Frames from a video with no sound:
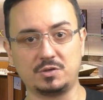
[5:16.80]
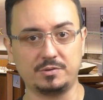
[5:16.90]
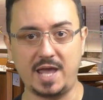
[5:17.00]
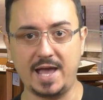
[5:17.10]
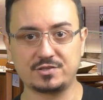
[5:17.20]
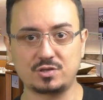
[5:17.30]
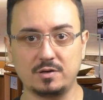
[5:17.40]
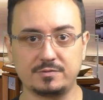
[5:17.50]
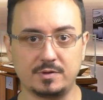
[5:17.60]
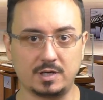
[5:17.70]
the Edge
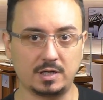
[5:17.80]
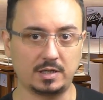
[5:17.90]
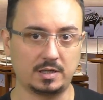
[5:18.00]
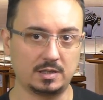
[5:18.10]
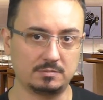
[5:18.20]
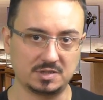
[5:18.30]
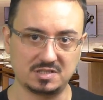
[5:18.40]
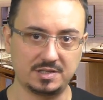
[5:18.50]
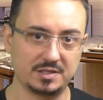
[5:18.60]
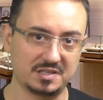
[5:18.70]
software is
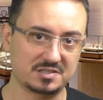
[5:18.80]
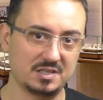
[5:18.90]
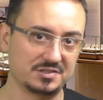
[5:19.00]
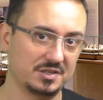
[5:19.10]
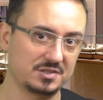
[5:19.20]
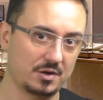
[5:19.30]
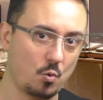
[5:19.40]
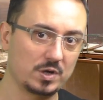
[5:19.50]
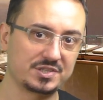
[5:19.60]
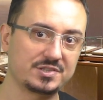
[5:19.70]
leading this list. It's an
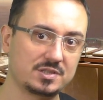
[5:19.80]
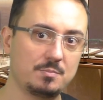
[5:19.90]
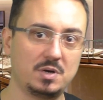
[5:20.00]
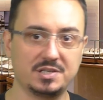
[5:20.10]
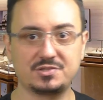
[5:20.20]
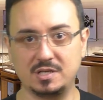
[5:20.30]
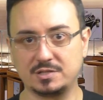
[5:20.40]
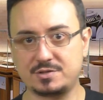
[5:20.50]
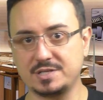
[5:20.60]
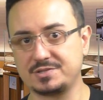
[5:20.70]
old system, but it's still
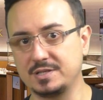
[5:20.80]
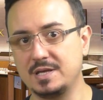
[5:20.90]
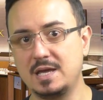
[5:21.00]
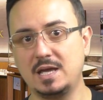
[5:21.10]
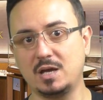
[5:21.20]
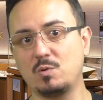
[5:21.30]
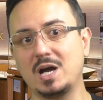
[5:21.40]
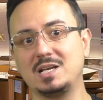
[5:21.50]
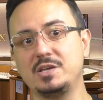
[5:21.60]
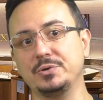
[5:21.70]
trusted and
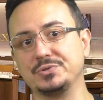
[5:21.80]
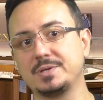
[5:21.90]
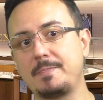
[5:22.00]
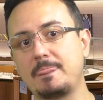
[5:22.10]
widely used.